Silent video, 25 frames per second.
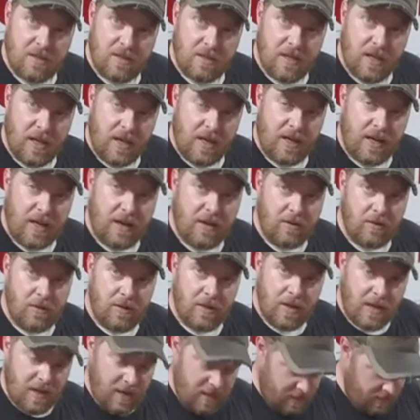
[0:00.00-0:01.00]
cut
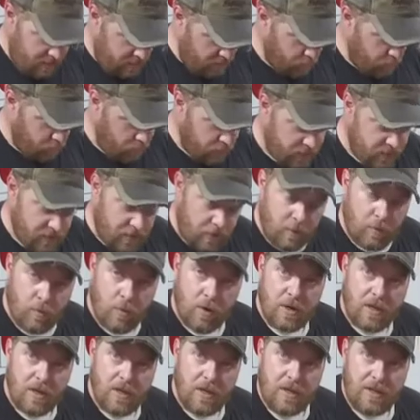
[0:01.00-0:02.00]
out and we'll start
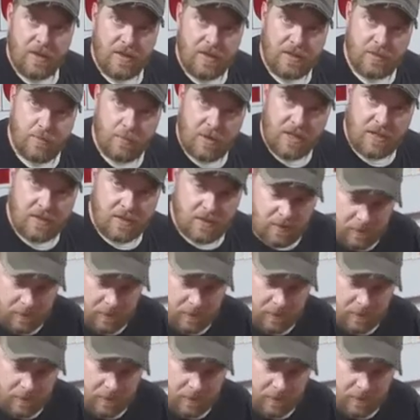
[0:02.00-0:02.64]
working on this piece.